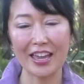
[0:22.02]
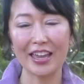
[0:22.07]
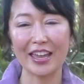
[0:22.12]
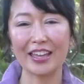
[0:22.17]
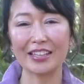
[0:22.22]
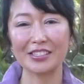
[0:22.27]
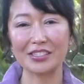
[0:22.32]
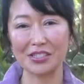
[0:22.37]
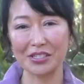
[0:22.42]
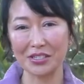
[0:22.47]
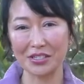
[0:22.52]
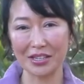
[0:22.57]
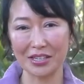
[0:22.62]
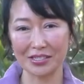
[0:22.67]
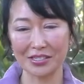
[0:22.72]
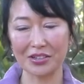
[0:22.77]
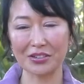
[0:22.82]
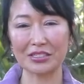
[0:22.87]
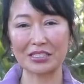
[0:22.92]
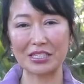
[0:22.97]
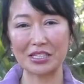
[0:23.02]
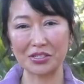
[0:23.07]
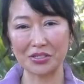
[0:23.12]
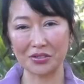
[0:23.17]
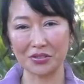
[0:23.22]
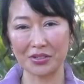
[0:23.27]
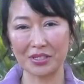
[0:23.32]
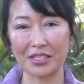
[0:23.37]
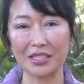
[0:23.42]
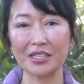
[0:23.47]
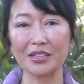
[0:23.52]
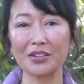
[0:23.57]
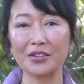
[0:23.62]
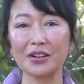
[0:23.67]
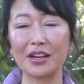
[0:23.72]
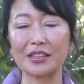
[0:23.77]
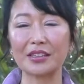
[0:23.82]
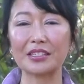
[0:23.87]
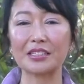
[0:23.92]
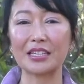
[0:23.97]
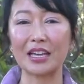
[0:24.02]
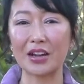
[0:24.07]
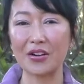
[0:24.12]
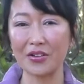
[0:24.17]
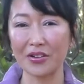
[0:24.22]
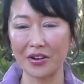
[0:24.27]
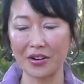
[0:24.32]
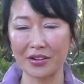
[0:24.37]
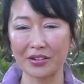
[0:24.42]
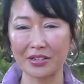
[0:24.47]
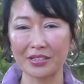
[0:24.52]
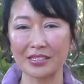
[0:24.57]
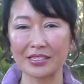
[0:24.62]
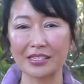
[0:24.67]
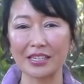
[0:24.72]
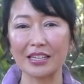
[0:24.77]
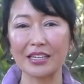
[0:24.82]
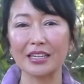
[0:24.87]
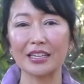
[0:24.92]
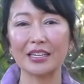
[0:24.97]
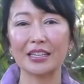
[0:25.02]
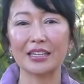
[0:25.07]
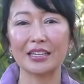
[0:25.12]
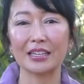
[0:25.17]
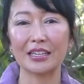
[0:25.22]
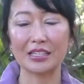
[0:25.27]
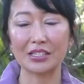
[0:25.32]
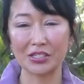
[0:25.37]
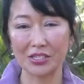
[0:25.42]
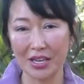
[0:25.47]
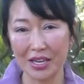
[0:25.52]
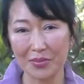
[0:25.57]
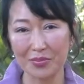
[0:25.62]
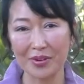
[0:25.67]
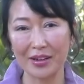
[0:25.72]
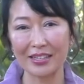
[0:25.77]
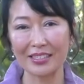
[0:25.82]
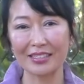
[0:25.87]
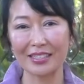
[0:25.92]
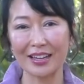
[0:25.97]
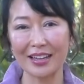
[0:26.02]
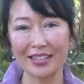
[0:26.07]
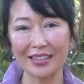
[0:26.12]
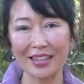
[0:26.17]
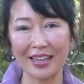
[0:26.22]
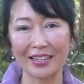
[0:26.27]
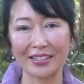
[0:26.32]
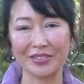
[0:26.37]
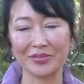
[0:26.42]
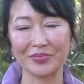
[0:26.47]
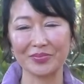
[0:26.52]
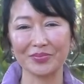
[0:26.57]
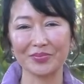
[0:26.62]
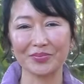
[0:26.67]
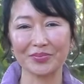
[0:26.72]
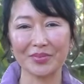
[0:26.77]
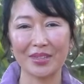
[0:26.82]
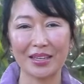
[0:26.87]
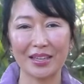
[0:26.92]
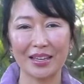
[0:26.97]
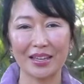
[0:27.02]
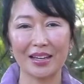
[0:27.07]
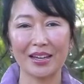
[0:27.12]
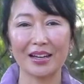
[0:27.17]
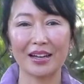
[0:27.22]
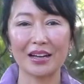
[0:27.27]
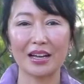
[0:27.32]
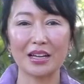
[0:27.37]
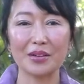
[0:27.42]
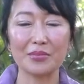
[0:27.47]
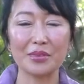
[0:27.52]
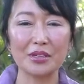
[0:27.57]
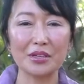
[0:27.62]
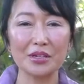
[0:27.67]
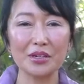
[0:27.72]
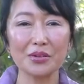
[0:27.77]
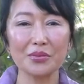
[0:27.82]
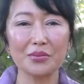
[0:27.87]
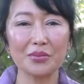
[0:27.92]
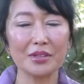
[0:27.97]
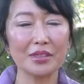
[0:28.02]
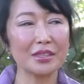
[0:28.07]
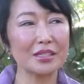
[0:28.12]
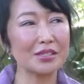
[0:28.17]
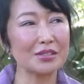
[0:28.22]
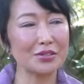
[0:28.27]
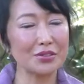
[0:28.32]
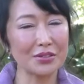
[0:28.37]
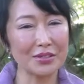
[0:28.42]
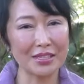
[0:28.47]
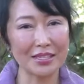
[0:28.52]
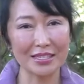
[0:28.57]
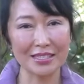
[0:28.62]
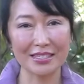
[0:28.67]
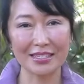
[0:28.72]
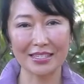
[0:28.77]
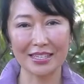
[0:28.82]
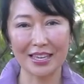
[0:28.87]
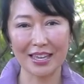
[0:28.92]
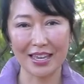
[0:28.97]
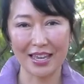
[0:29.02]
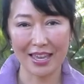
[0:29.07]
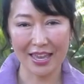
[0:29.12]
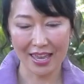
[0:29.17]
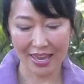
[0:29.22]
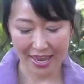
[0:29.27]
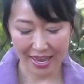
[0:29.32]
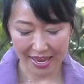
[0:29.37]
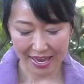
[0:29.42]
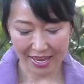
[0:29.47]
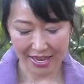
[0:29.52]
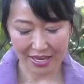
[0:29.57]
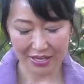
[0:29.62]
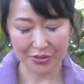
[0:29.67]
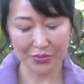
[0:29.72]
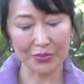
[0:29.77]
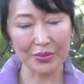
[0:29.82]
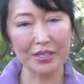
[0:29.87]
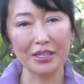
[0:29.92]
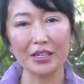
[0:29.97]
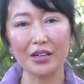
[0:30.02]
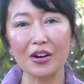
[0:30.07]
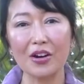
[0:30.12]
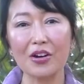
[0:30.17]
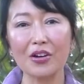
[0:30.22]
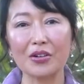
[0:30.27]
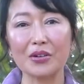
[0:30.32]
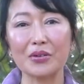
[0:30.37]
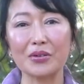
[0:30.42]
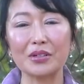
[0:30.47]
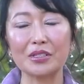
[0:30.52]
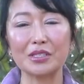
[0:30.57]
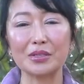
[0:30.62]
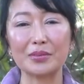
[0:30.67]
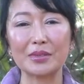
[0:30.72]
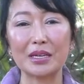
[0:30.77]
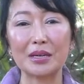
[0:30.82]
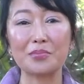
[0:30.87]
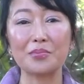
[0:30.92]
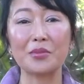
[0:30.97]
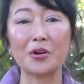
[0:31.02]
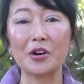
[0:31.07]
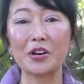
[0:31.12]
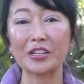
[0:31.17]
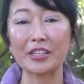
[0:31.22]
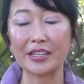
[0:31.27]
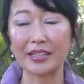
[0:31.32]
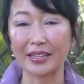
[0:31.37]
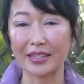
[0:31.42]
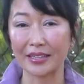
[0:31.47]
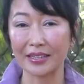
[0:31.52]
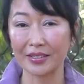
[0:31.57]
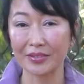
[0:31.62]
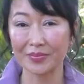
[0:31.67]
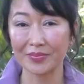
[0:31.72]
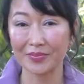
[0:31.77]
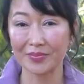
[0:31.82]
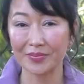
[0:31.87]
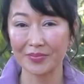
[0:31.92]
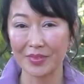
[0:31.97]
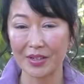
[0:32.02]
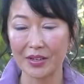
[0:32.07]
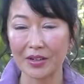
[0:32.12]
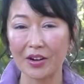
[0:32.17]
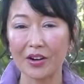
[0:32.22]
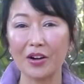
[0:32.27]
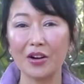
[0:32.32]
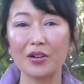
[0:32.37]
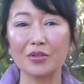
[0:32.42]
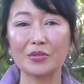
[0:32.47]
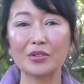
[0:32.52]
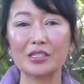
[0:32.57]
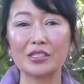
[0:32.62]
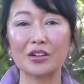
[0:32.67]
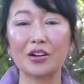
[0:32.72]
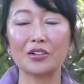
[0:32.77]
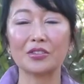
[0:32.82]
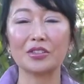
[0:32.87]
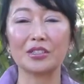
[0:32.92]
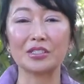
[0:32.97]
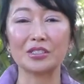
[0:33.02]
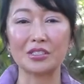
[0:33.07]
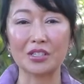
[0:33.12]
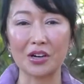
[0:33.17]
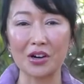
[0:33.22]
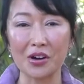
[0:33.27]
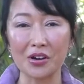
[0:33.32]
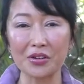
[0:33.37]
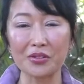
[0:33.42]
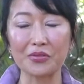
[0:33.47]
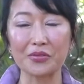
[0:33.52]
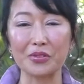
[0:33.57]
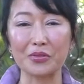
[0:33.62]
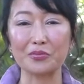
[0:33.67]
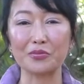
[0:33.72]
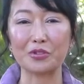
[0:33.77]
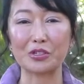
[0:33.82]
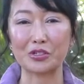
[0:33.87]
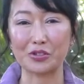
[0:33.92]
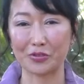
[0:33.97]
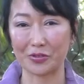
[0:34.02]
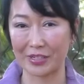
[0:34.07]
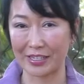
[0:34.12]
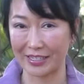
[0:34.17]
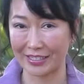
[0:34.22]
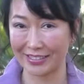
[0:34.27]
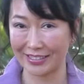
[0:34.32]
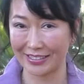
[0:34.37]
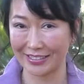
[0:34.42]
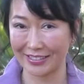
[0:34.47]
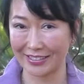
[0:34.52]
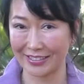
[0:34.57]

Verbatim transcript: and Chi Nei Tsang teacher here at the Tao Gardens in Chiang Mai, Thailand. I'm here with the students and we are going to be embarking on what's called the Dark Room Retreat.